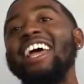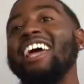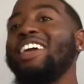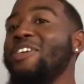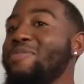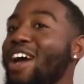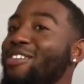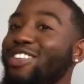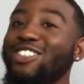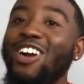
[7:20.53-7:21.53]
keep me
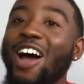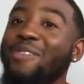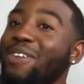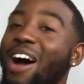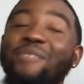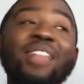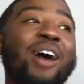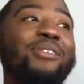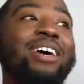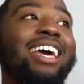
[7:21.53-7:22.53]
out the drama. I'm
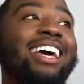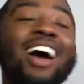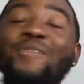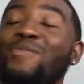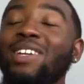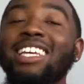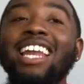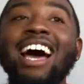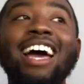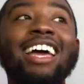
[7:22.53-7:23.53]
not with it. I'm really
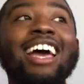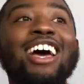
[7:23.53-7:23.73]
not.